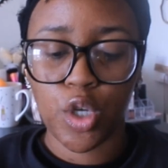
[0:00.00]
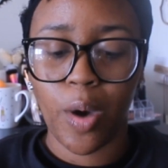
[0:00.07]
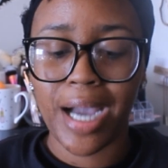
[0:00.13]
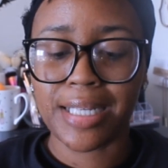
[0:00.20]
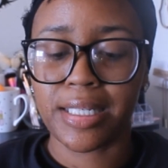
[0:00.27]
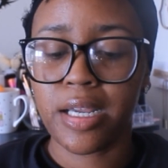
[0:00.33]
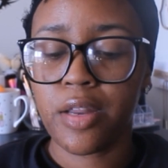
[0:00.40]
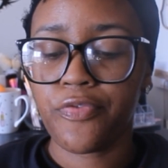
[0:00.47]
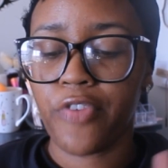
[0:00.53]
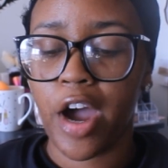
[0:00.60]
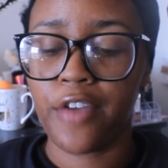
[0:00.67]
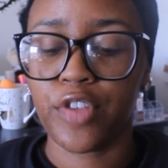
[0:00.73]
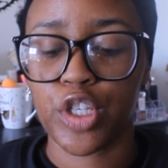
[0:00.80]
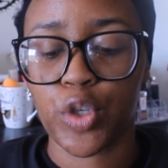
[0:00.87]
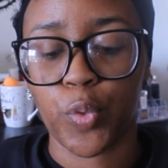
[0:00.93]
So I did
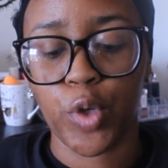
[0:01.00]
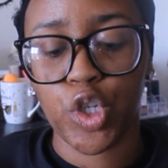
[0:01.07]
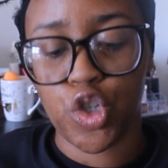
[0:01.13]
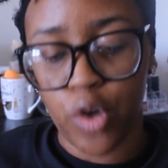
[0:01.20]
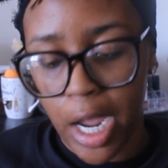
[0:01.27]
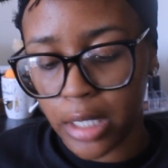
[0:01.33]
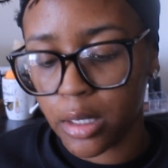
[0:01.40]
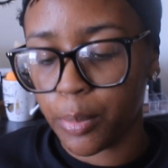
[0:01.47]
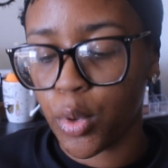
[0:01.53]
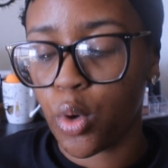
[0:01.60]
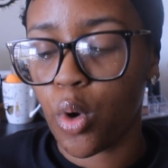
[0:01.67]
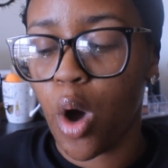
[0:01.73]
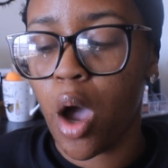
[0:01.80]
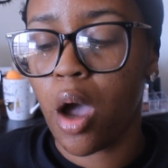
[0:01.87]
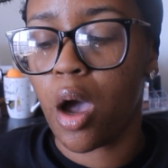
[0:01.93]
find this
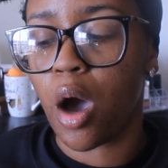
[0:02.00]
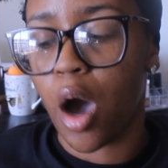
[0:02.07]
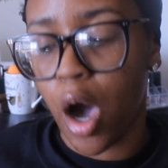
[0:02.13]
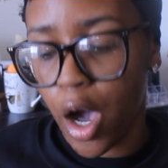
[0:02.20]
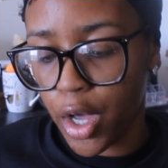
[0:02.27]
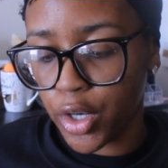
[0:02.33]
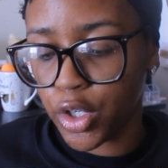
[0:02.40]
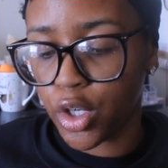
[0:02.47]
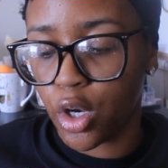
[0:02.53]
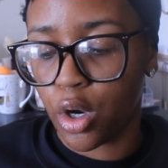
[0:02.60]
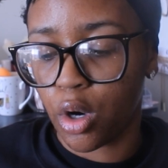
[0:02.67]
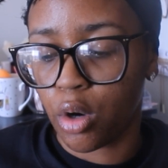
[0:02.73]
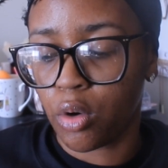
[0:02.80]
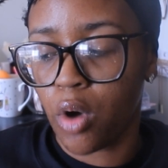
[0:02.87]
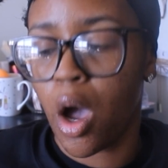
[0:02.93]
retractable
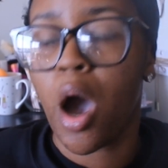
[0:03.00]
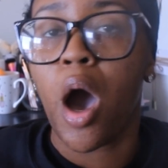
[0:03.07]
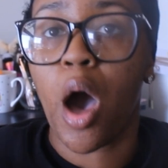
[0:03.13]
audio